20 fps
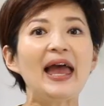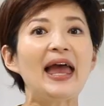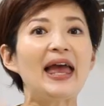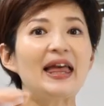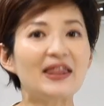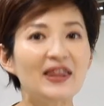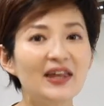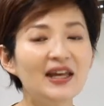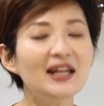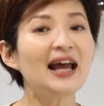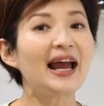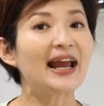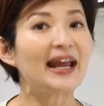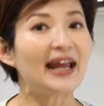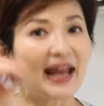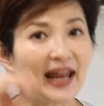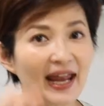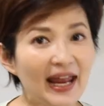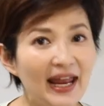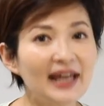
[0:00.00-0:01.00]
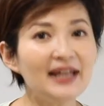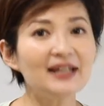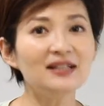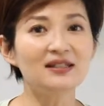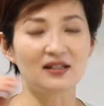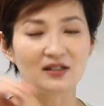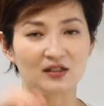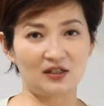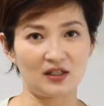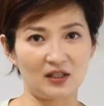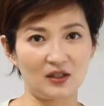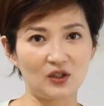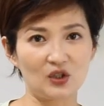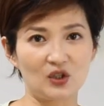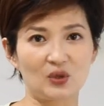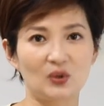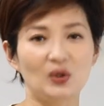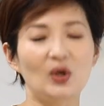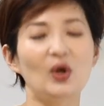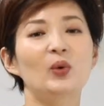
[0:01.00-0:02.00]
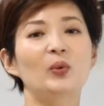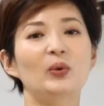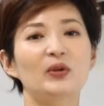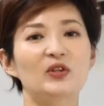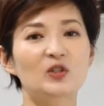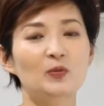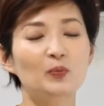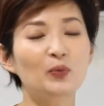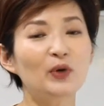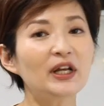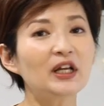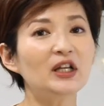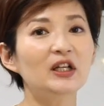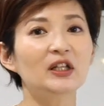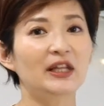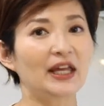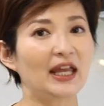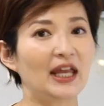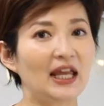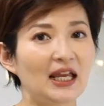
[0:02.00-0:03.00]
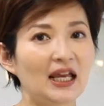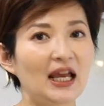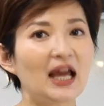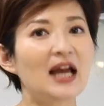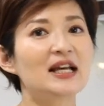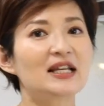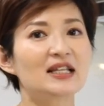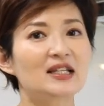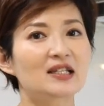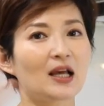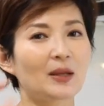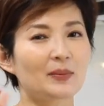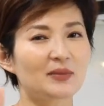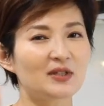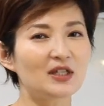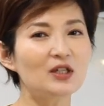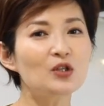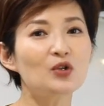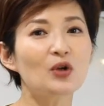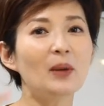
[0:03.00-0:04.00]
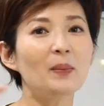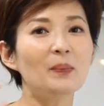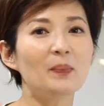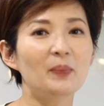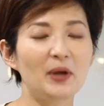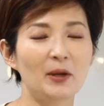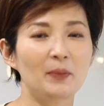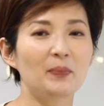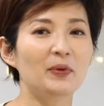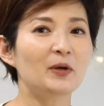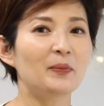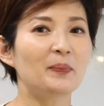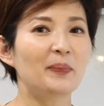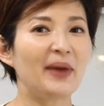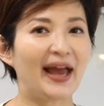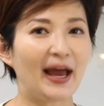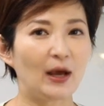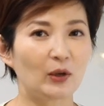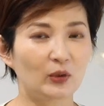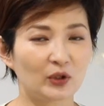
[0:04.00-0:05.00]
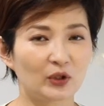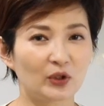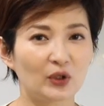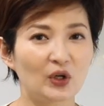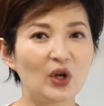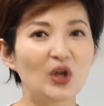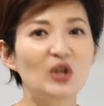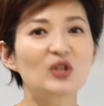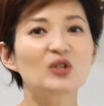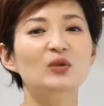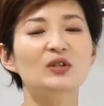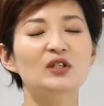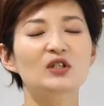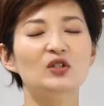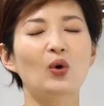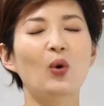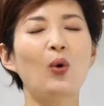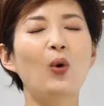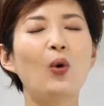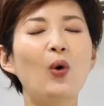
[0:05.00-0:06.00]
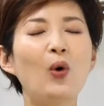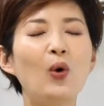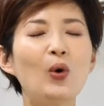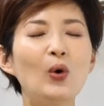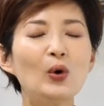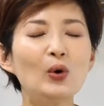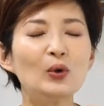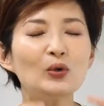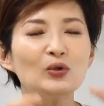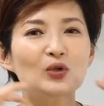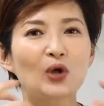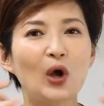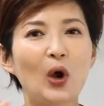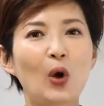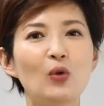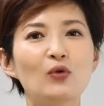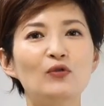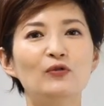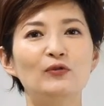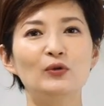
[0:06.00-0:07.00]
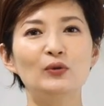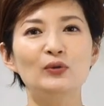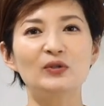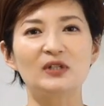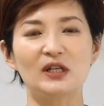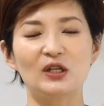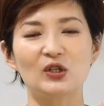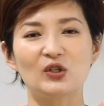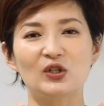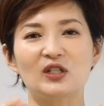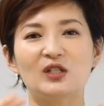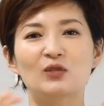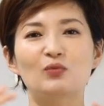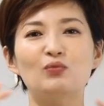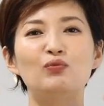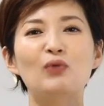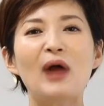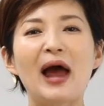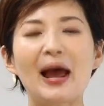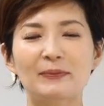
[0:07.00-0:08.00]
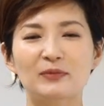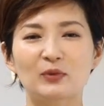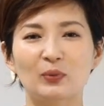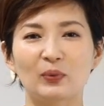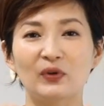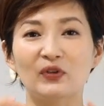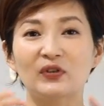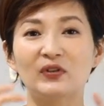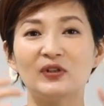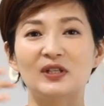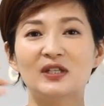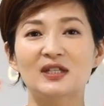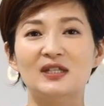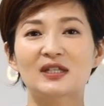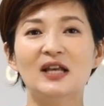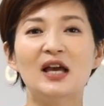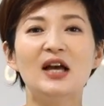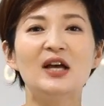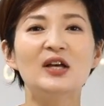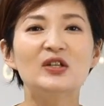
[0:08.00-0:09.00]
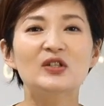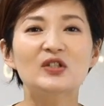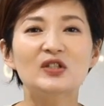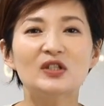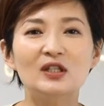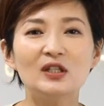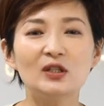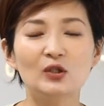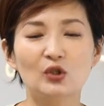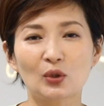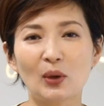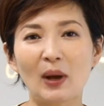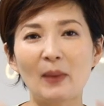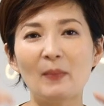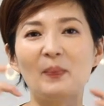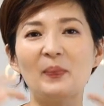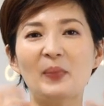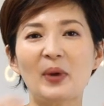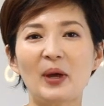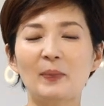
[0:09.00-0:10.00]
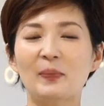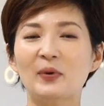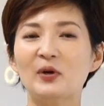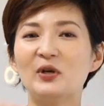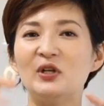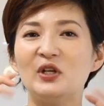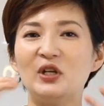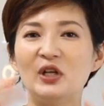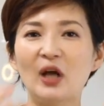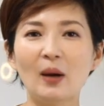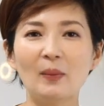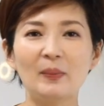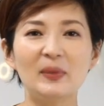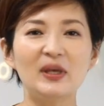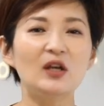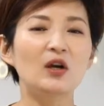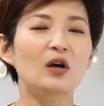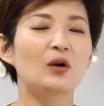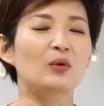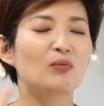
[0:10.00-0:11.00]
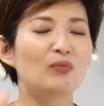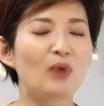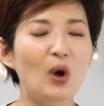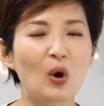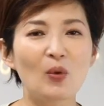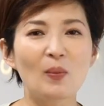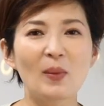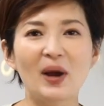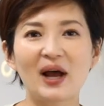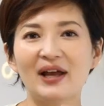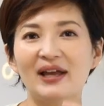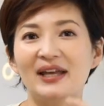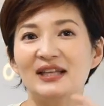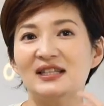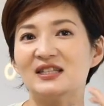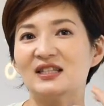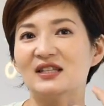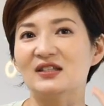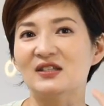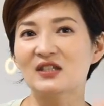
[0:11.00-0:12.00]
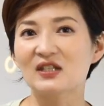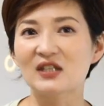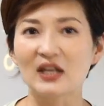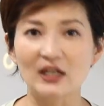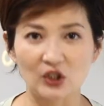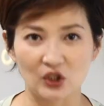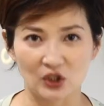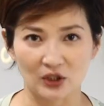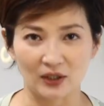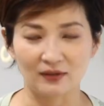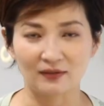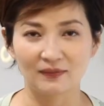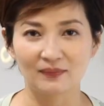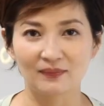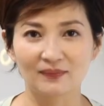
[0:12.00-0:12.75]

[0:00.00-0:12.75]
and then I end the dish with sprinkling some Szechuan pepper powder. So this whole tofu dish is wrapped with this Szechuan pepper numbing aroma and sensation,